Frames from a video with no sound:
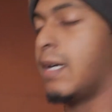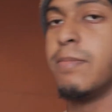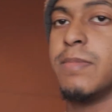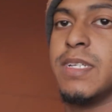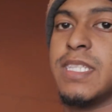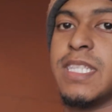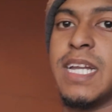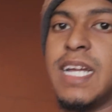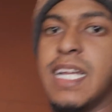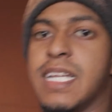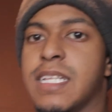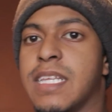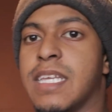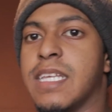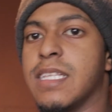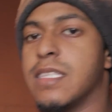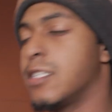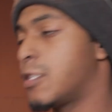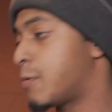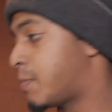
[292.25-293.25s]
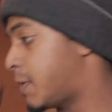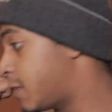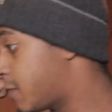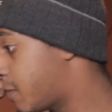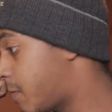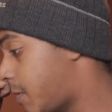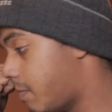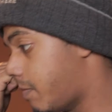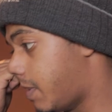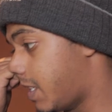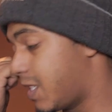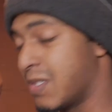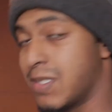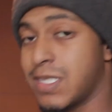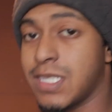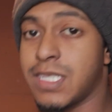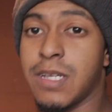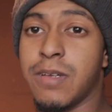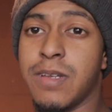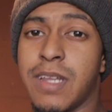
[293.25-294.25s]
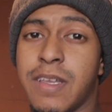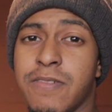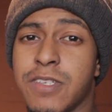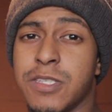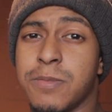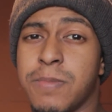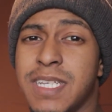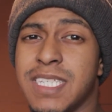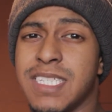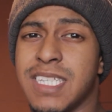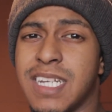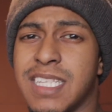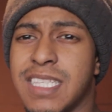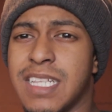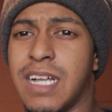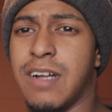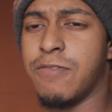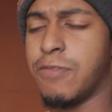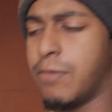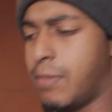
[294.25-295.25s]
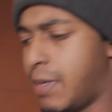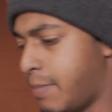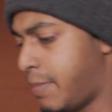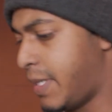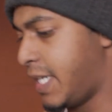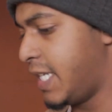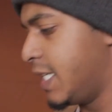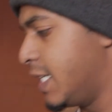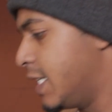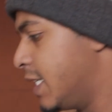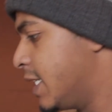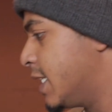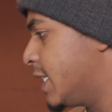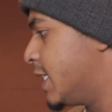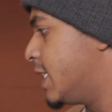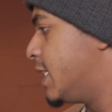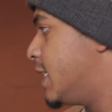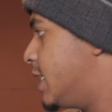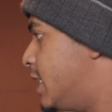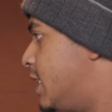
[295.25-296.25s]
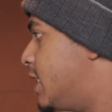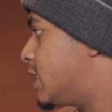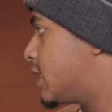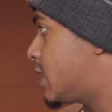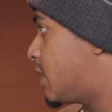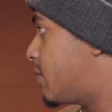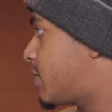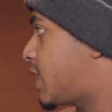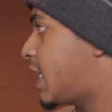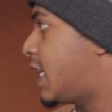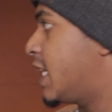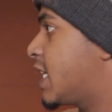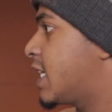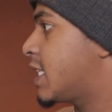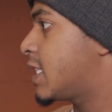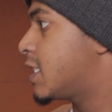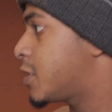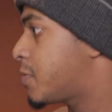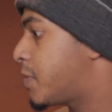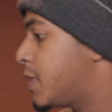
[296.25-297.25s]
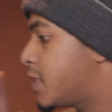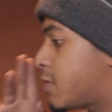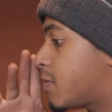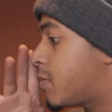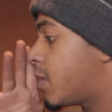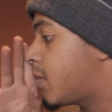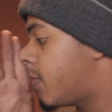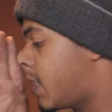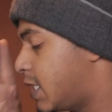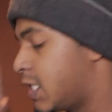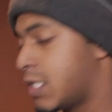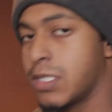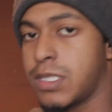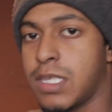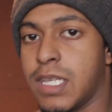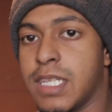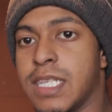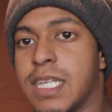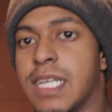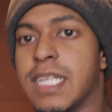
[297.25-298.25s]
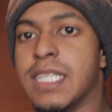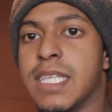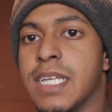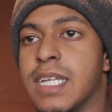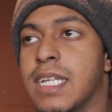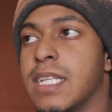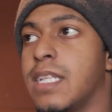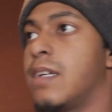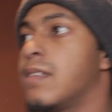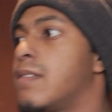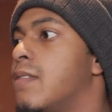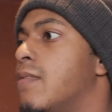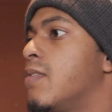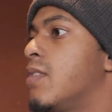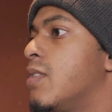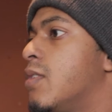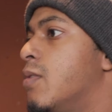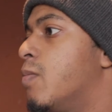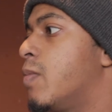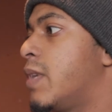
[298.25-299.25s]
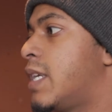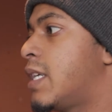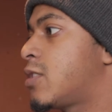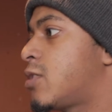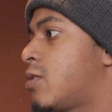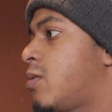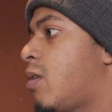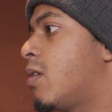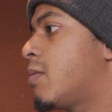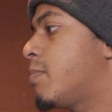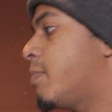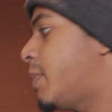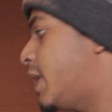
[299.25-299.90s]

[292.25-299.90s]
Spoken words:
gonna try and get the space for my bed, because I don't have a space right now for my bed. So I'm trying to get the space for my bed just so that I can take it out of the room when I start